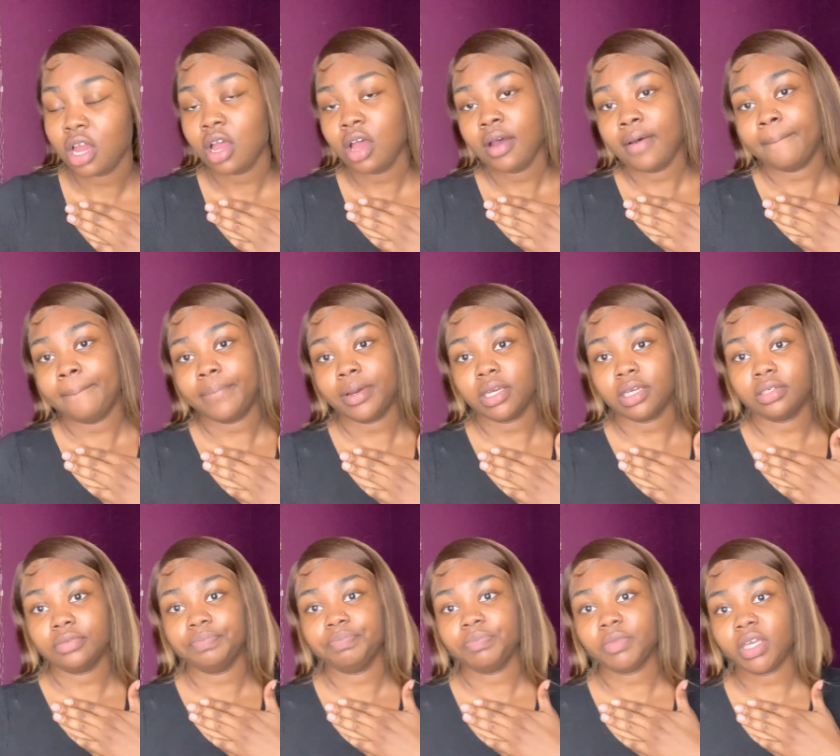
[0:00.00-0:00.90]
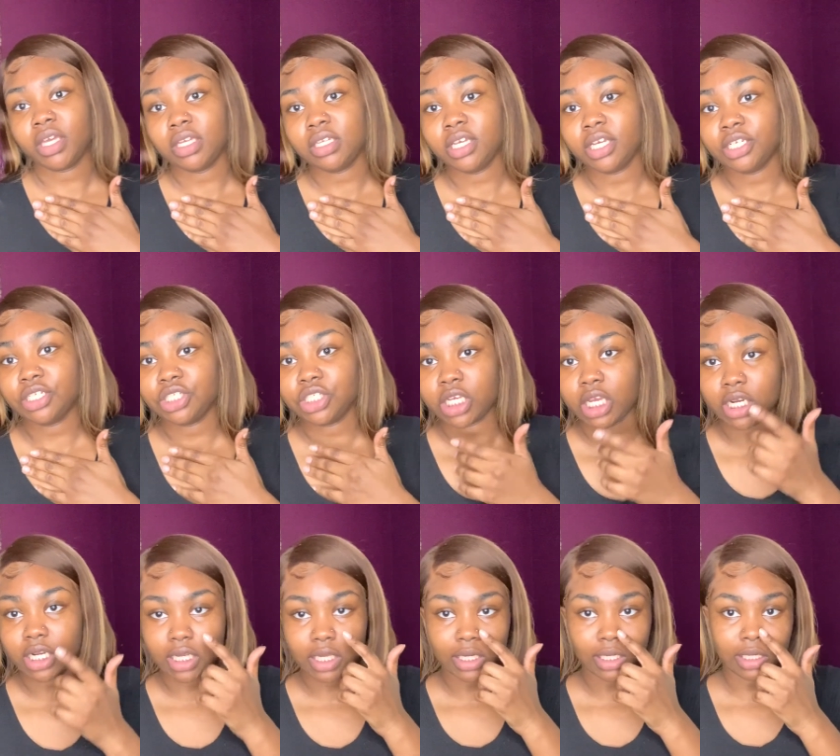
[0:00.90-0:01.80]
but it did shed a
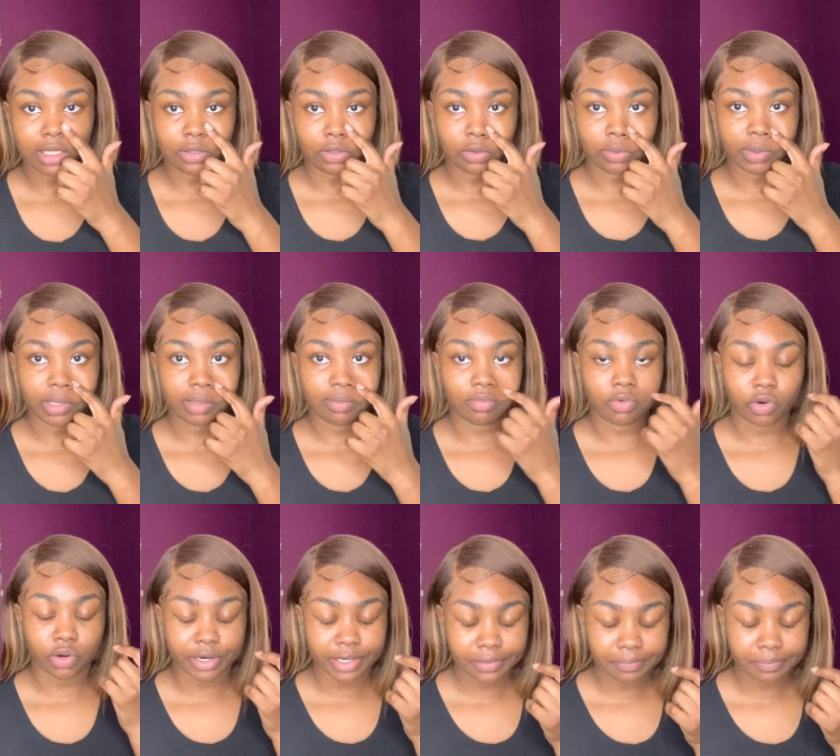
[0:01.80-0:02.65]
little bit more.